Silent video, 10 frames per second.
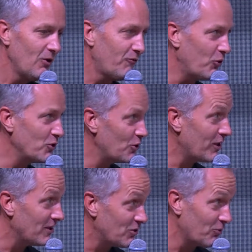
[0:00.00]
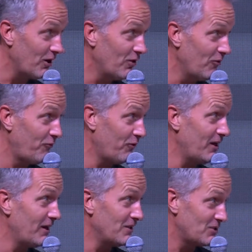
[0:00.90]
Of course, you get some kind of
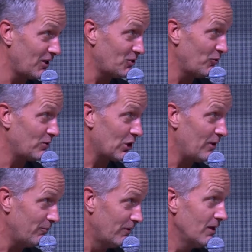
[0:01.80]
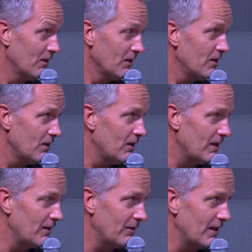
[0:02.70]
insight over time
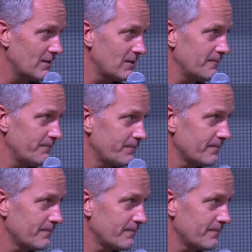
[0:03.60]
in that.